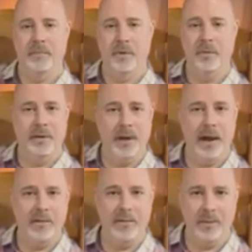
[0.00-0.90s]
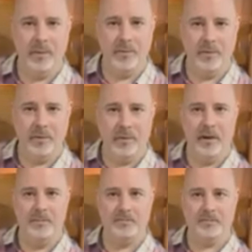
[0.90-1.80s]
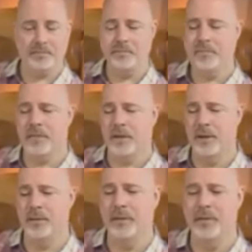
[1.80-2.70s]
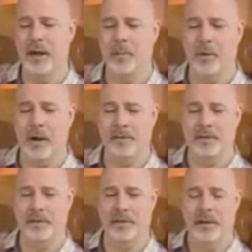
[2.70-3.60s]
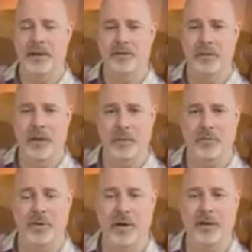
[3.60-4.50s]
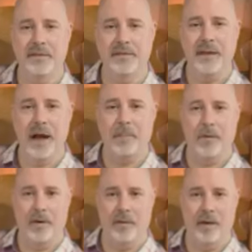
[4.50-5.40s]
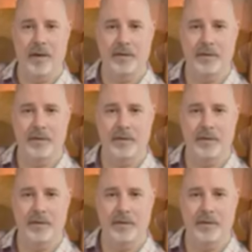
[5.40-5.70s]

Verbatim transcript: We didn't have that before that. He was in that process so they were trying to stop all that.